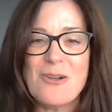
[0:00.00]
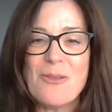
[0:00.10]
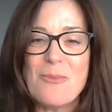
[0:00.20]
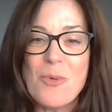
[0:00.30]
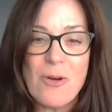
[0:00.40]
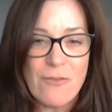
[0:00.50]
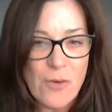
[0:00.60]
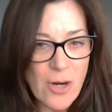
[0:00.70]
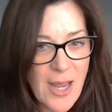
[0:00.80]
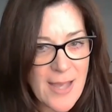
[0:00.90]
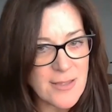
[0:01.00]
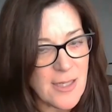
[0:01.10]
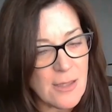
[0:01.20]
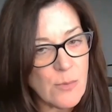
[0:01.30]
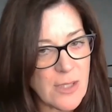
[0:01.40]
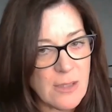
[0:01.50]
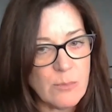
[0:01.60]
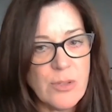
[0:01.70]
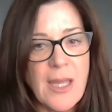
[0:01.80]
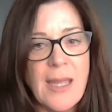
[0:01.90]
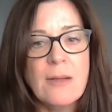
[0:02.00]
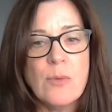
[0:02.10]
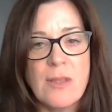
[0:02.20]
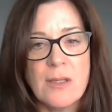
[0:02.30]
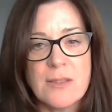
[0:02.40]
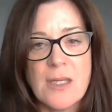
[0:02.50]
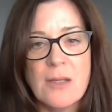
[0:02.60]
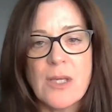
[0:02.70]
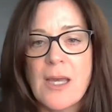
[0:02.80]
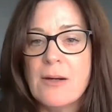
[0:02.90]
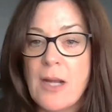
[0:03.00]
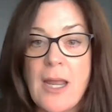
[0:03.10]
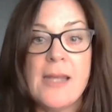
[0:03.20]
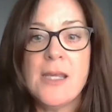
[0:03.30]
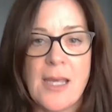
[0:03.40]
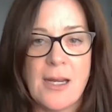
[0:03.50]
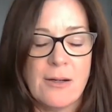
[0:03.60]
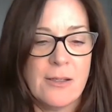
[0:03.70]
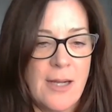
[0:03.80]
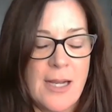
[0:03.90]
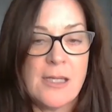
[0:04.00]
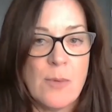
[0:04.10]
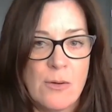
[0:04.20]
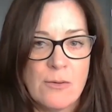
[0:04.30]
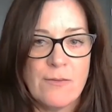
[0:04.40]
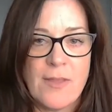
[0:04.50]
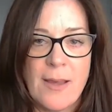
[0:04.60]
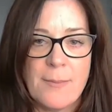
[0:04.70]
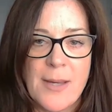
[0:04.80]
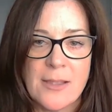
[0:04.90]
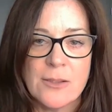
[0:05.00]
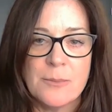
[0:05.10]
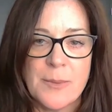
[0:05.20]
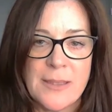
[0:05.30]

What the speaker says: You know, the more forecasting we can plan with LTL carrier, any mode for that matter.